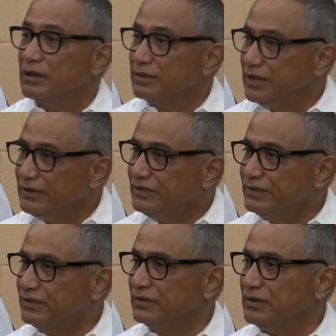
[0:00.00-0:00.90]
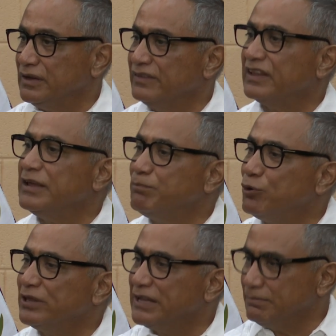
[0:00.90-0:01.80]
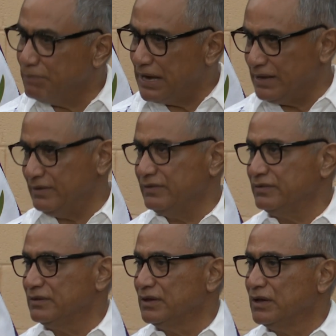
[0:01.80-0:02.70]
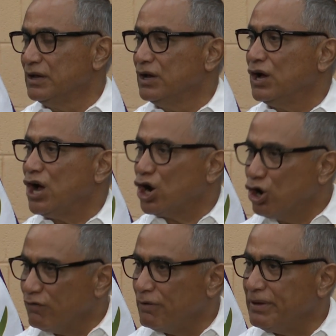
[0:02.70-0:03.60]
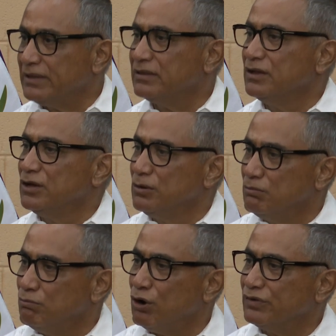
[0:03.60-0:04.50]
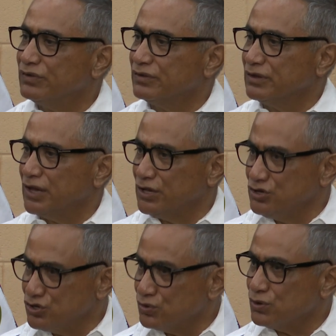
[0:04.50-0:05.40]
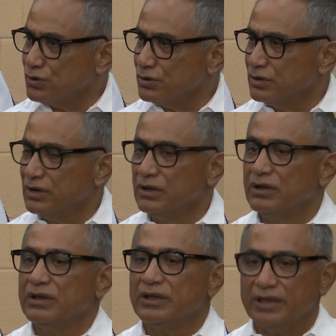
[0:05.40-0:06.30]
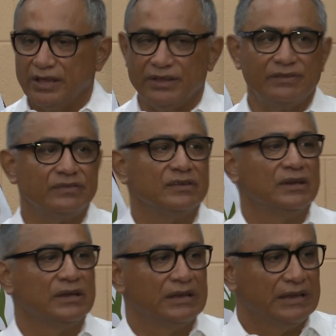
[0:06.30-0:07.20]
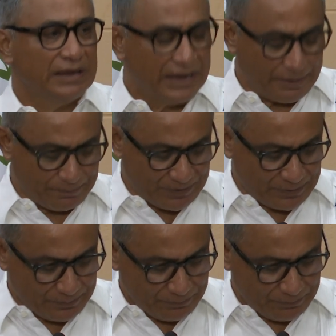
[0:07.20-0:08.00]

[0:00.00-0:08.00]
This is an important balance a government must ensure is kept.